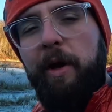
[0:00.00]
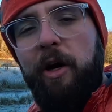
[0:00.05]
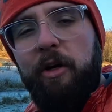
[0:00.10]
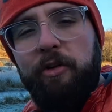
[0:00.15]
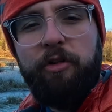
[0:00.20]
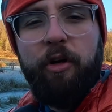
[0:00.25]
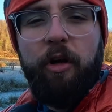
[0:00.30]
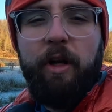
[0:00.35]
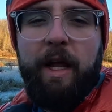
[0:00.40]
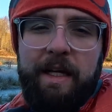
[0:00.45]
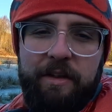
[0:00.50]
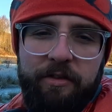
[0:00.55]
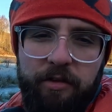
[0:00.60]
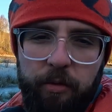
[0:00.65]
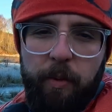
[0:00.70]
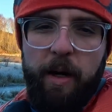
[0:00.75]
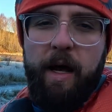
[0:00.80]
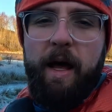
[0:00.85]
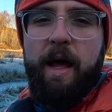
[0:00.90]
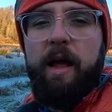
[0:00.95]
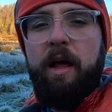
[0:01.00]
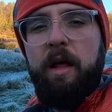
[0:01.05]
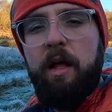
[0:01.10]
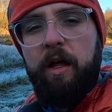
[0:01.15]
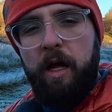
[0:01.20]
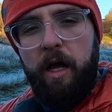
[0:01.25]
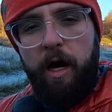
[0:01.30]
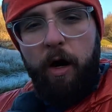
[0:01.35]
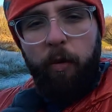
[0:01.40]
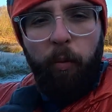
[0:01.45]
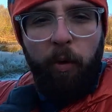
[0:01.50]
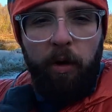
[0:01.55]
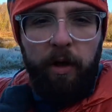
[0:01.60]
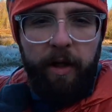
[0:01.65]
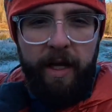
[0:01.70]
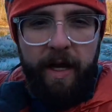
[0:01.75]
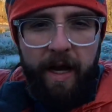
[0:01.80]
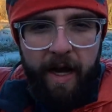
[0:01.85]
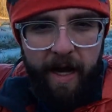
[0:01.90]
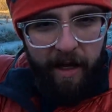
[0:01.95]
I also like to wear a
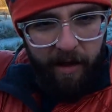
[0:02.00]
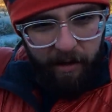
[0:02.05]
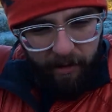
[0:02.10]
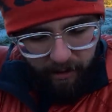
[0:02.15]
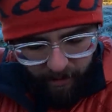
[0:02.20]
woolly hat.